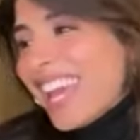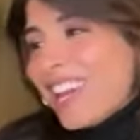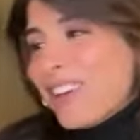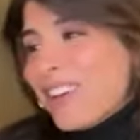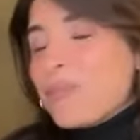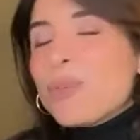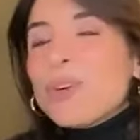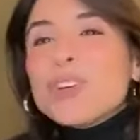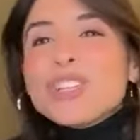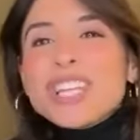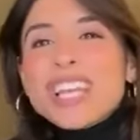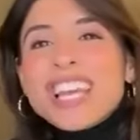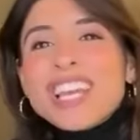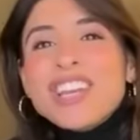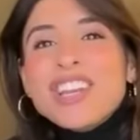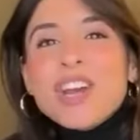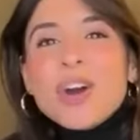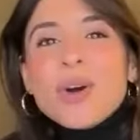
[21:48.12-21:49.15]
well,
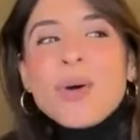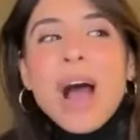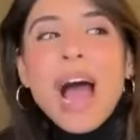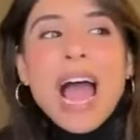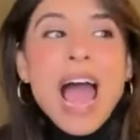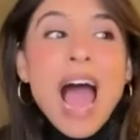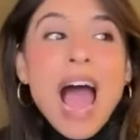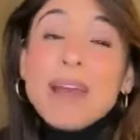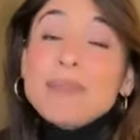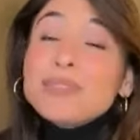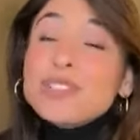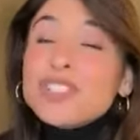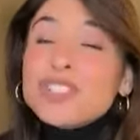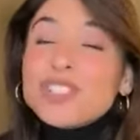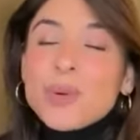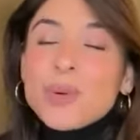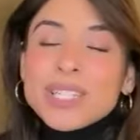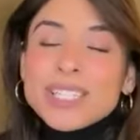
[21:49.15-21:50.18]
you know, I'm
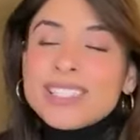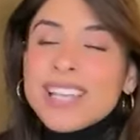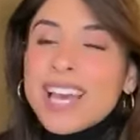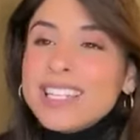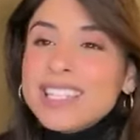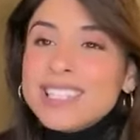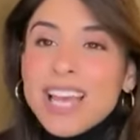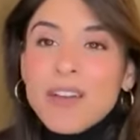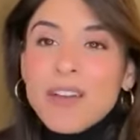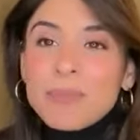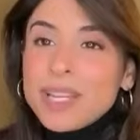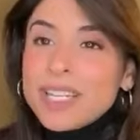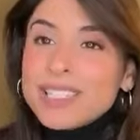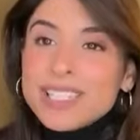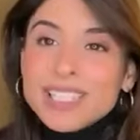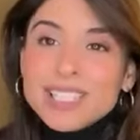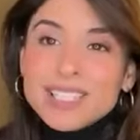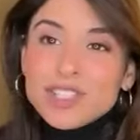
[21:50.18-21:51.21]
just so excited to have been
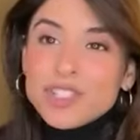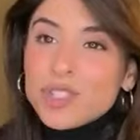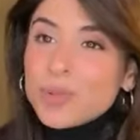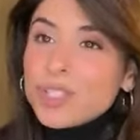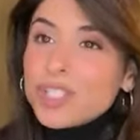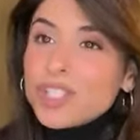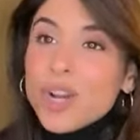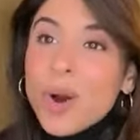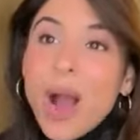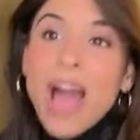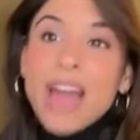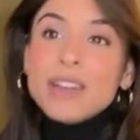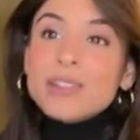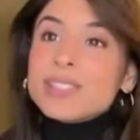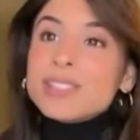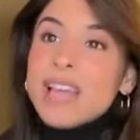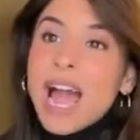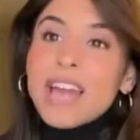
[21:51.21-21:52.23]
on season two of the show. I
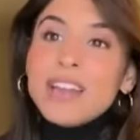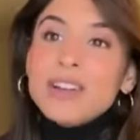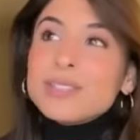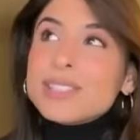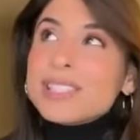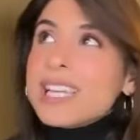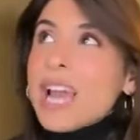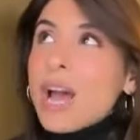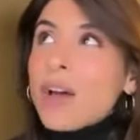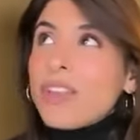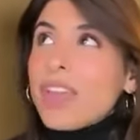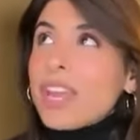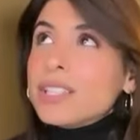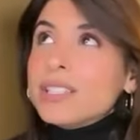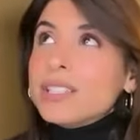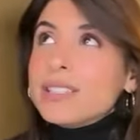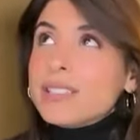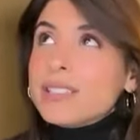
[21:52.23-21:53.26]
don't, I don't see how they
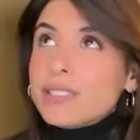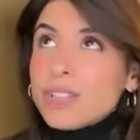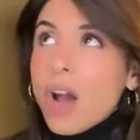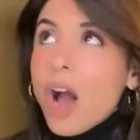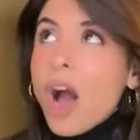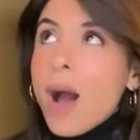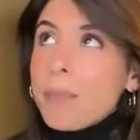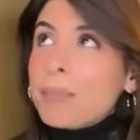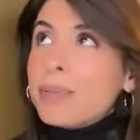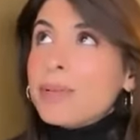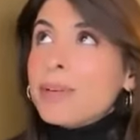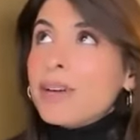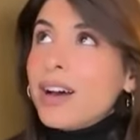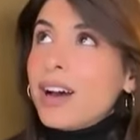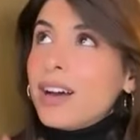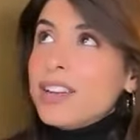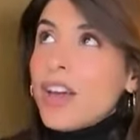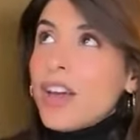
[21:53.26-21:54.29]
could top
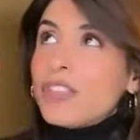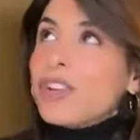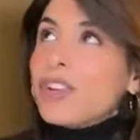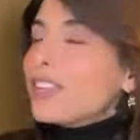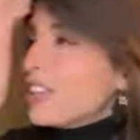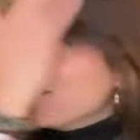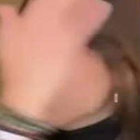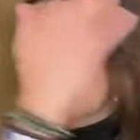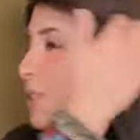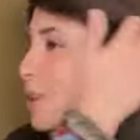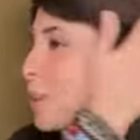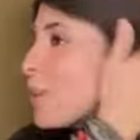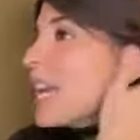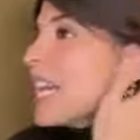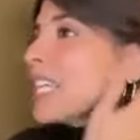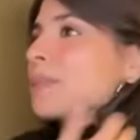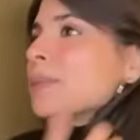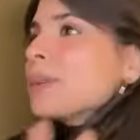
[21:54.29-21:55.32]
another. You know, someone
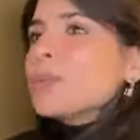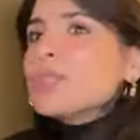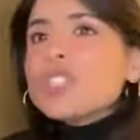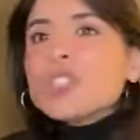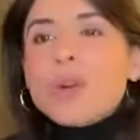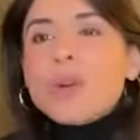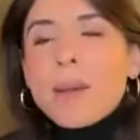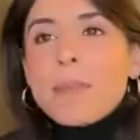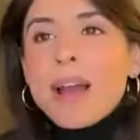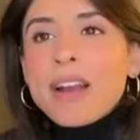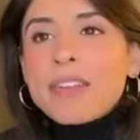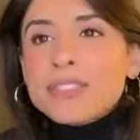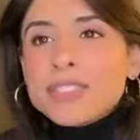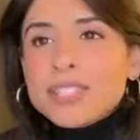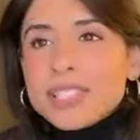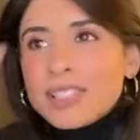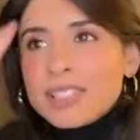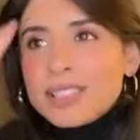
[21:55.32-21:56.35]
asked me, "Would you come back for
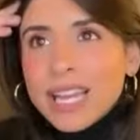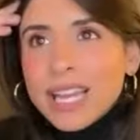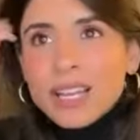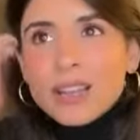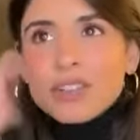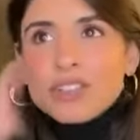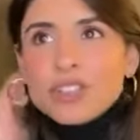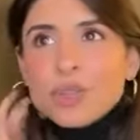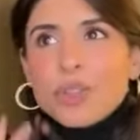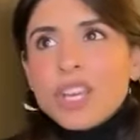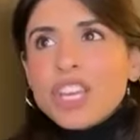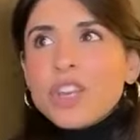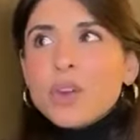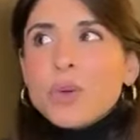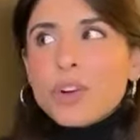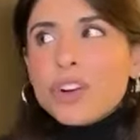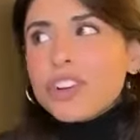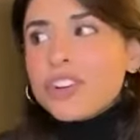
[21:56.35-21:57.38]
like? Do you think
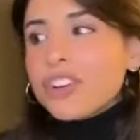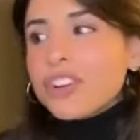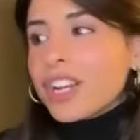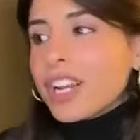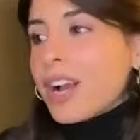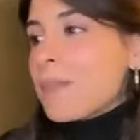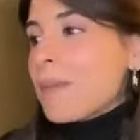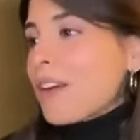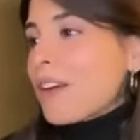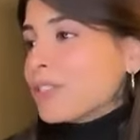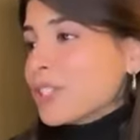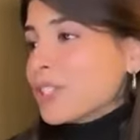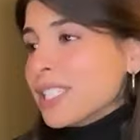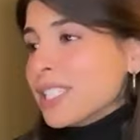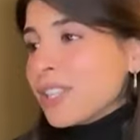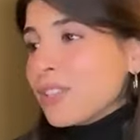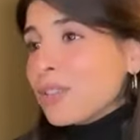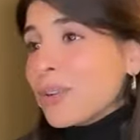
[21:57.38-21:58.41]
you are you're going to come back for
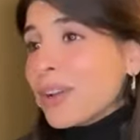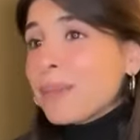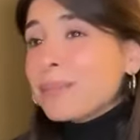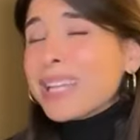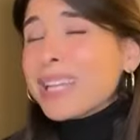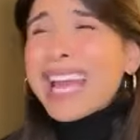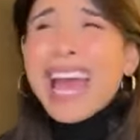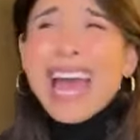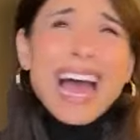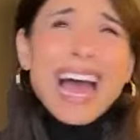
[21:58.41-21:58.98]
season three? I'm like,